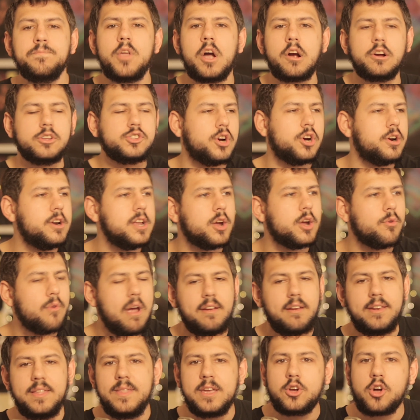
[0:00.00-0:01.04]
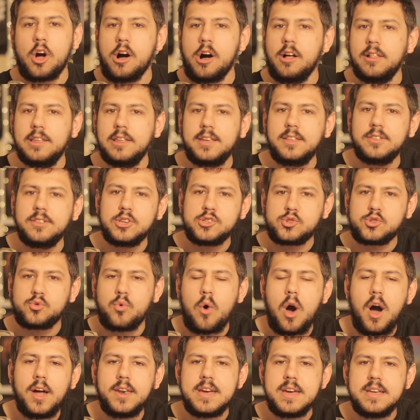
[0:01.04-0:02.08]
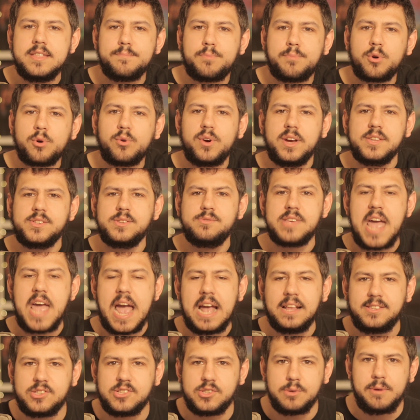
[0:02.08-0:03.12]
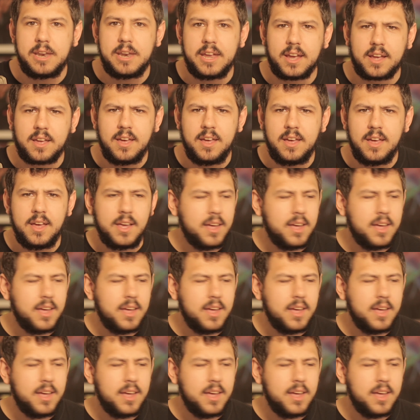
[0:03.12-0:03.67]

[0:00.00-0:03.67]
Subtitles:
are turning around and then calling the squad and progressives anti-Semitic.